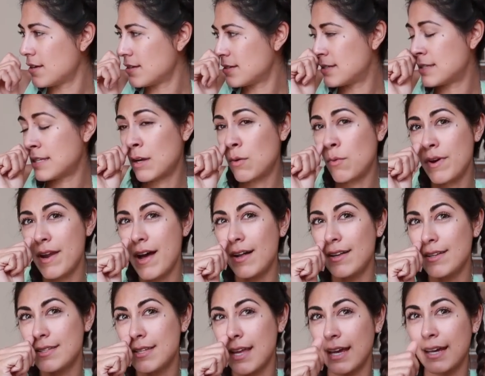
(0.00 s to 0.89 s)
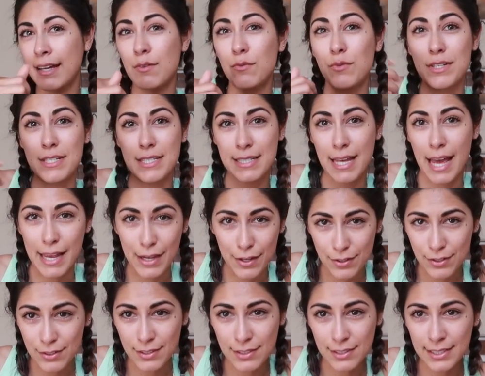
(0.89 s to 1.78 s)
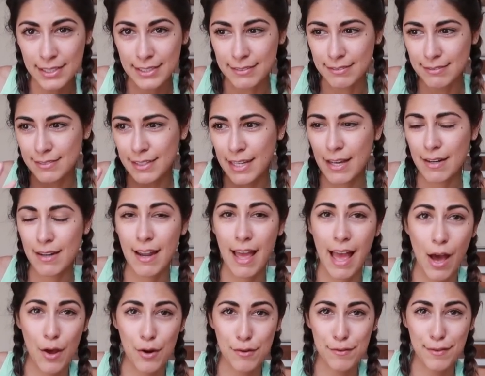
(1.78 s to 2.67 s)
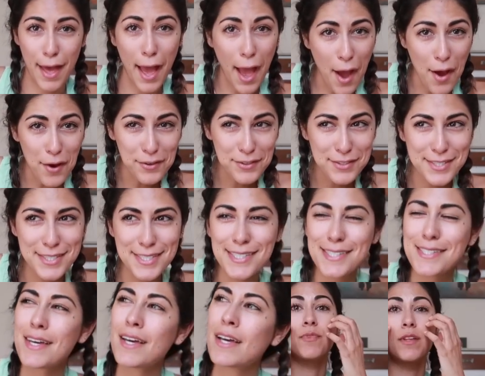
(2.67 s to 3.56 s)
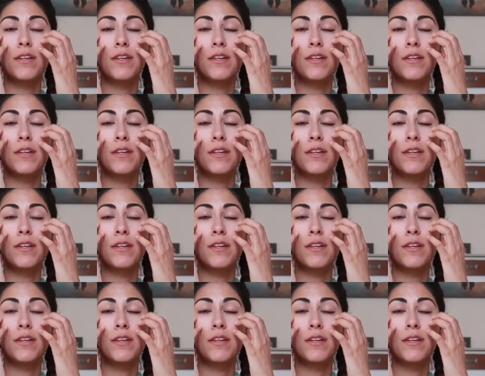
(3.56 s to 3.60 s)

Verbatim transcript: seeing what else I can recycle and get out of the house.